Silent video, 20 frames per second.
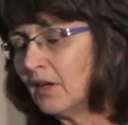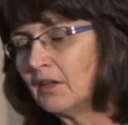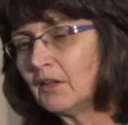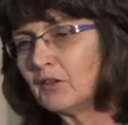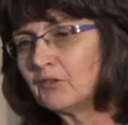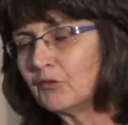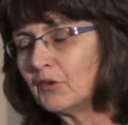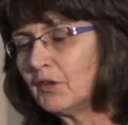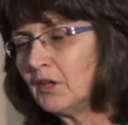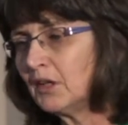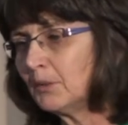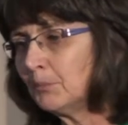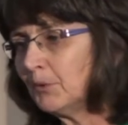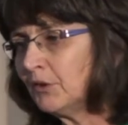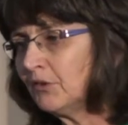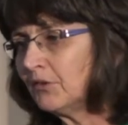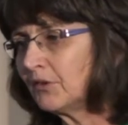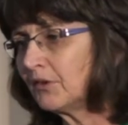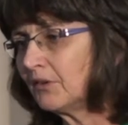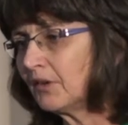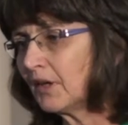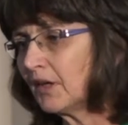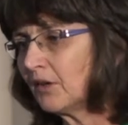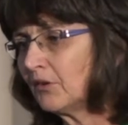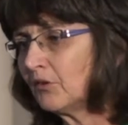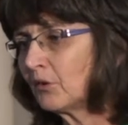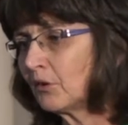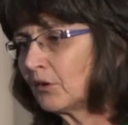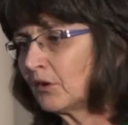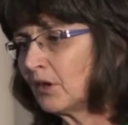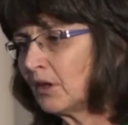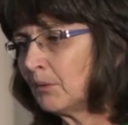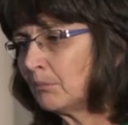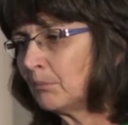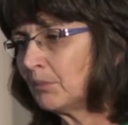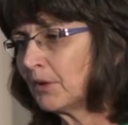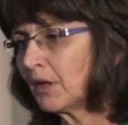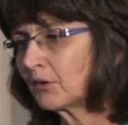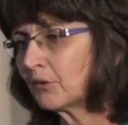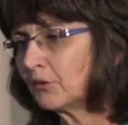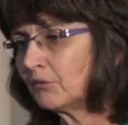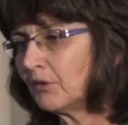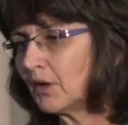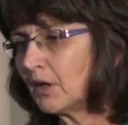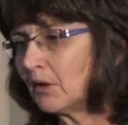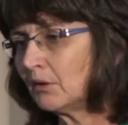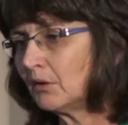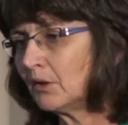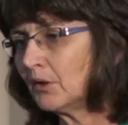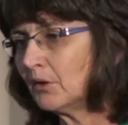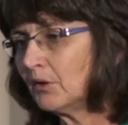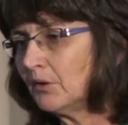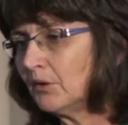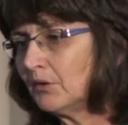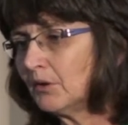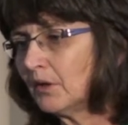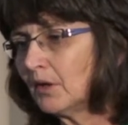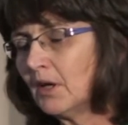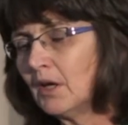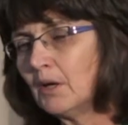There's very limited data on the impact of viral load,